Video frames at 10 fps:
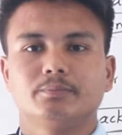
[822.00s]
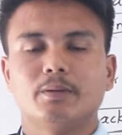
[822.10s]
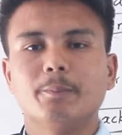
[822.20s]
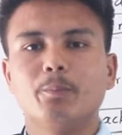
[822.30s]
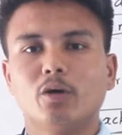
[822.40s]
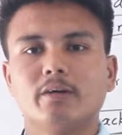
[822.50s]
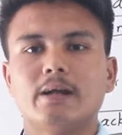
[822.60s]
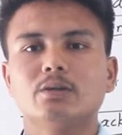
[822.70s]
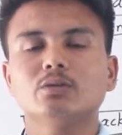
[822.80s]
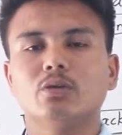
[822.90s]
From
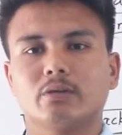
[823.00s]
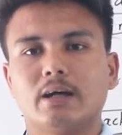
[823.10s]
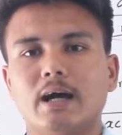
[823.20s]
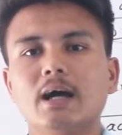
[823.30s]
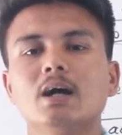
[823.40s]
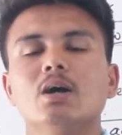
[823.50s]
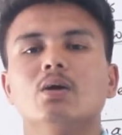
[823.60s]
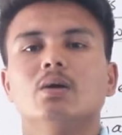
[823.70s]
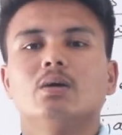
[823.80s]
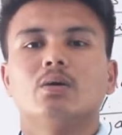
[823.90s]
Pokhara to Gorkha,
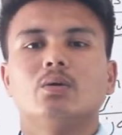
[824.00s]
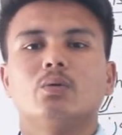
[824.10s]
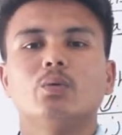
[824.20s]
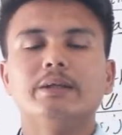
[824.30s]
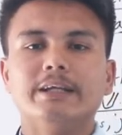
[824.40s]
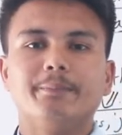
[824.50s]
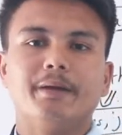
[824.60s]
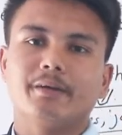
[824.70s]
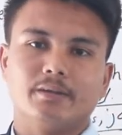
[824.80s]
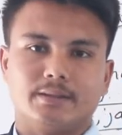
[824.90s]
we need
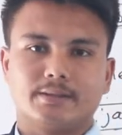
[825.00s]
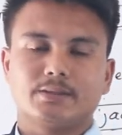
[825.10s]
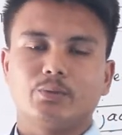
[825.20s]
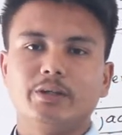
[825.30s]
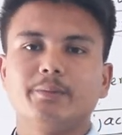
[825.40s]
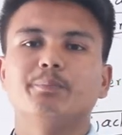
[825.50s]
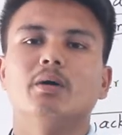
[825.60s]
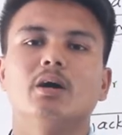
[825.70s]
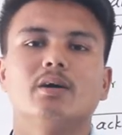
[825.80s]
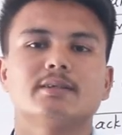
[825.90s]
vehicles, we need
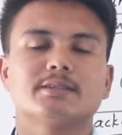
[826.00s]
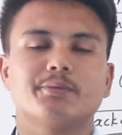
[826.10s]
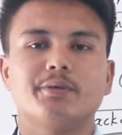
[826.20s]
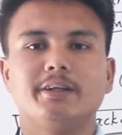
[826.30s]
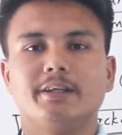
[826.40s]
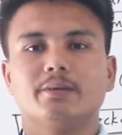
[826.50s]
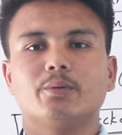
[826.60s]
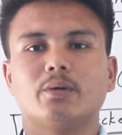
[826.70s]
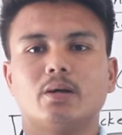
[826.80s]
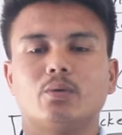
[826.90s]
bus, we need,
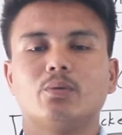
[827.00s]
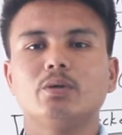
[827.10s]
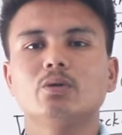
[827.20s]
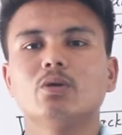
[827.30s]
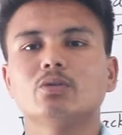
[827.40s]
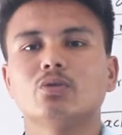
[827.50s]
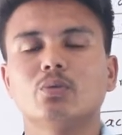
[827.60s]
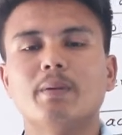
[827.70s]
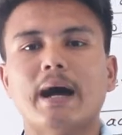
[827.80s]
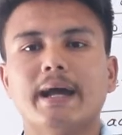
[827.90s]
we go
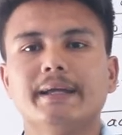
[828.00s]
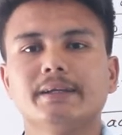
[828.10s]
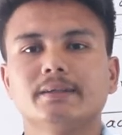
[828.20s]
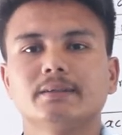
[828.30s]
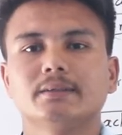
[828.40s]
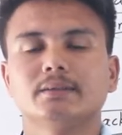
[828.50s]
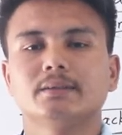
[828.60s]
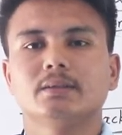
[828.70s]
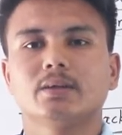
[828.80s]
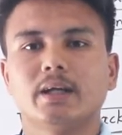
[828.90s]
through bike,
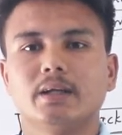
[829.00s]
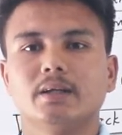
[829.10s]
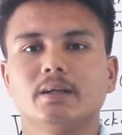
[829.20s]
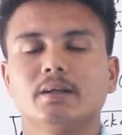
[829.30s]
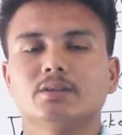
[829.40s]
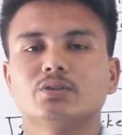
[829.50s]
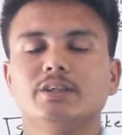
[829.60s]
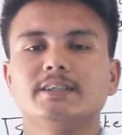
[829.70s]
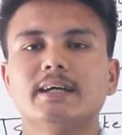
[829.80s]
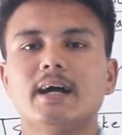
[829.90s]
okay? So
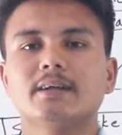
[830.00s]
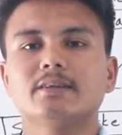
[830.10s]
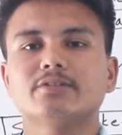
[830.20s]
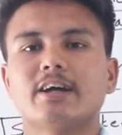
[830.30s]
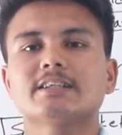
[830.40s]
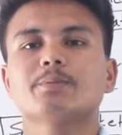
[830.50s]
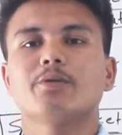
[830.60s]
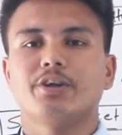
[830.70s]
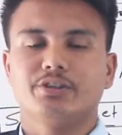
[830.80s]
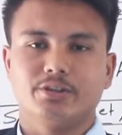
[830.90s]
these are the
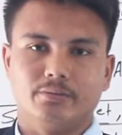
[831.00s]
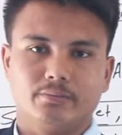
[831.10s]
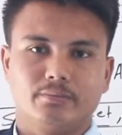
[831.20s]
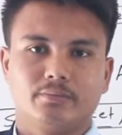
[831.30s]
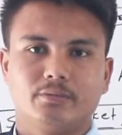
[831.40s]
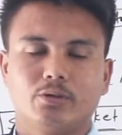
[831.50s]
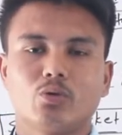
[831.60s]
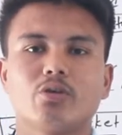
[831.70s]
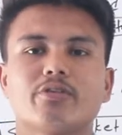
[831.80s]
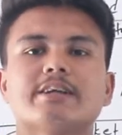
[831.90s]
transportation,
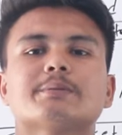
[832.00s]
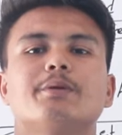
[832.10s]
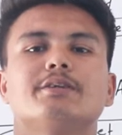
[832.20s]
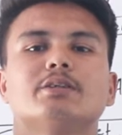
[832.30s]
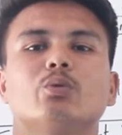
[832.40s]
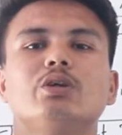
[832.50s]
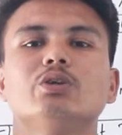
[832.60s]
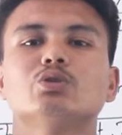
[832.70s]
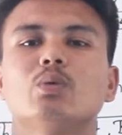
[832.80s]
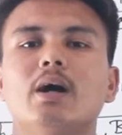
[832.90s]
road transportation. We
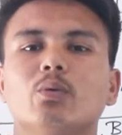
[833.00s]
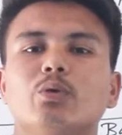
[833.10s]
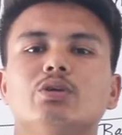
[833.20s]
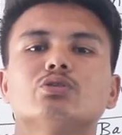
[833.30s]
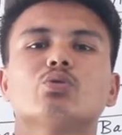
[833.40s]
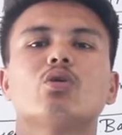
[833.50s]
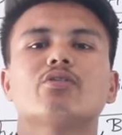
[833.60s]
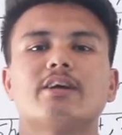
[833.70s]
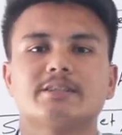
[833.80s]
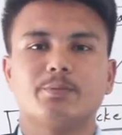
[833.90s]
use what? We use
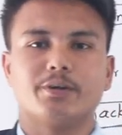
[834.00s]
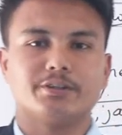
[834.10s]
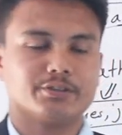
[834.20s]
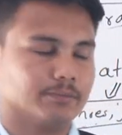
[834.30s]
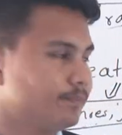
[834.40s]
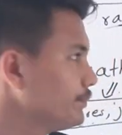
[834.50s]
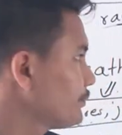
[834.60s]
road transportation.